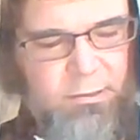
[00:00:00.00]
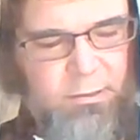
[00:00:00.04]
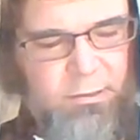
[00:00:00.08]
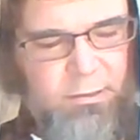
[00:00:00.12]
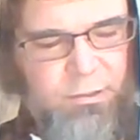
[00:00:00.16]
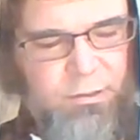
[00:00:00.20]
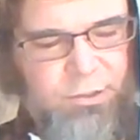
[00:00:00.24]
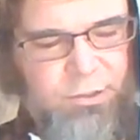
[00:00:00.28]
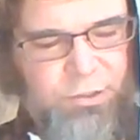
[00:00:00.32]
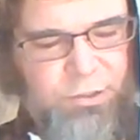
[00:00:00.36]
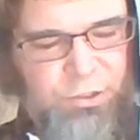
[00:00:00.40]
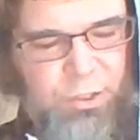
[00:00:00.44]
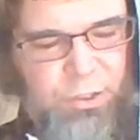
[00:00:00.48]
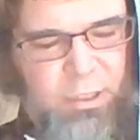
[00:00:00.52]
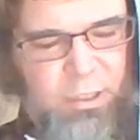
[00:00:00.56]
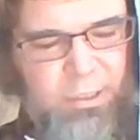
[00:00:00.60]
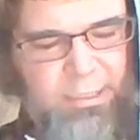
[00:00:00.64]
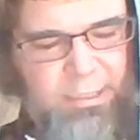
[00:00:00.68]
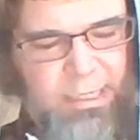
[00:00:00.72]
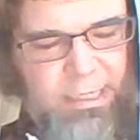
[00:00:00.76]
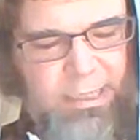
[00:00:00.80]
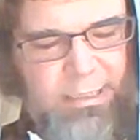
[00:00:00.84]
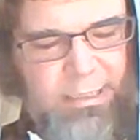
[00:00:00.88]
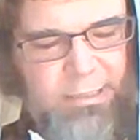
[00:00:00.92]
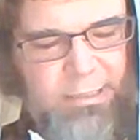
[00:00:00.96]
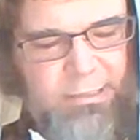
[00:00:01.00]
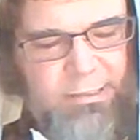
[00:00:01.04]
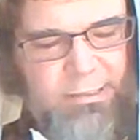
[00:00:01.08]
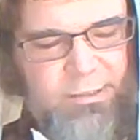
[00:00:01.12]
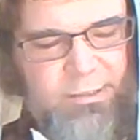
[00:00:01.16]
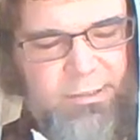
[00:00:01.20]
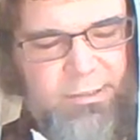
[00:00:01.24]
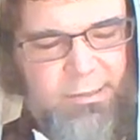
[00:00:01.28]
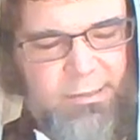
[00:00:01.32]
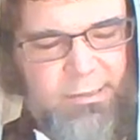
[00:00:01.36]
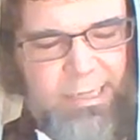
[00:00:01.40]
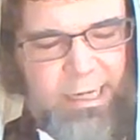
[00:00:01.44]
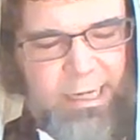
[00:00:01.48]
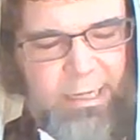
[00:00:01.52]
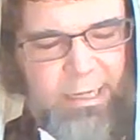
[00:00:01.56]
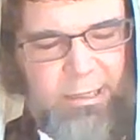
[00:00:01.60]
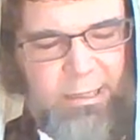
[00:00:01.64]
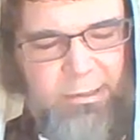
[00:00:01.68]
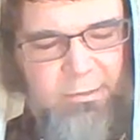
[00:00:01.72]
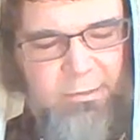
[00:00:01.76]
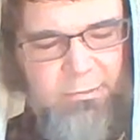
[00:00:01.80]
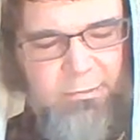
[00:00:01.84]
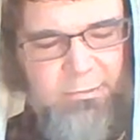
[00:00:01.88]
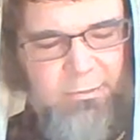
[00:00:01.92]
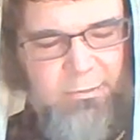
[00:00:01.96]
shone in the
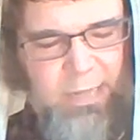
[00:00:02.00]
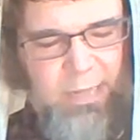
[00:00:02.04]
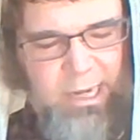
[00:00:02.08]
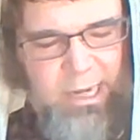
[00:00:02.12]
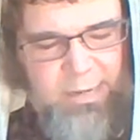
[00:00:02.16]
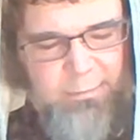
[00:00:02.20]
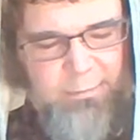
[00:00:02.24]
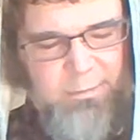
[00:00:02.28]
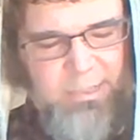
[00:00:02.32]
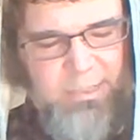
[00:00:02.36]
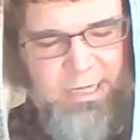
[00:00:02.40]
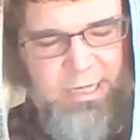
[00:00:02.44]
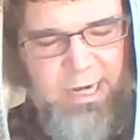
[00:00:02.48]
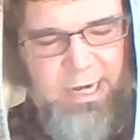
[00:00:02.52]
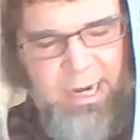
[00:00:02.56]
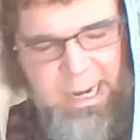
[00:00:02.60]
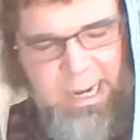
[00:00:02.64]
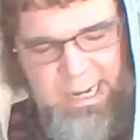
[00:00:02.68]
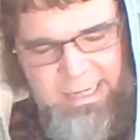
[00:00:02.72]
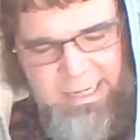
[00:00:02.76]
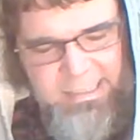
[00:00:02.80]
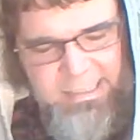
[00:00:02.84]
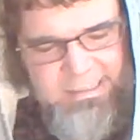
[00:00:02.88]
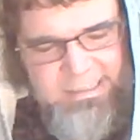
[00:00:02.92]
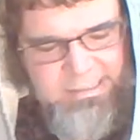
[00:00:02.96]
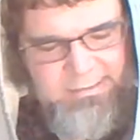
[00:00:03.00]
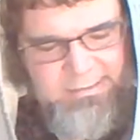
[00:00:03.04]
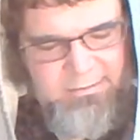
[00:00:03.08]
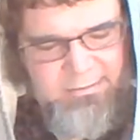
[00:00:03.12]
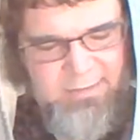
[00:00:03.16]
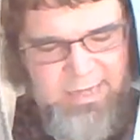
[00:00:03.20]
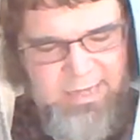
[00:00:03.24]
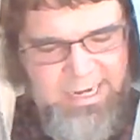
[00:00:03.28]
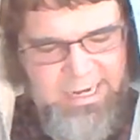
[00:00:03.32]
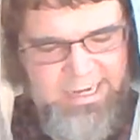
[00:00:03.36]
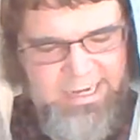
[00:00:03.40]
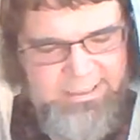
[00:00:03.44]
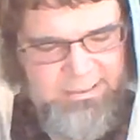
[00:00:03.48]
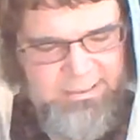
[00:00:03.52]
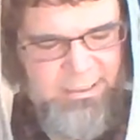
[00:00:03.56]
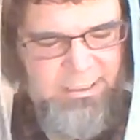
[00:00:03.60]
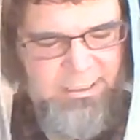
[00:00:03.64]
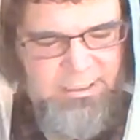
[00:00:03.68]
cell and God's light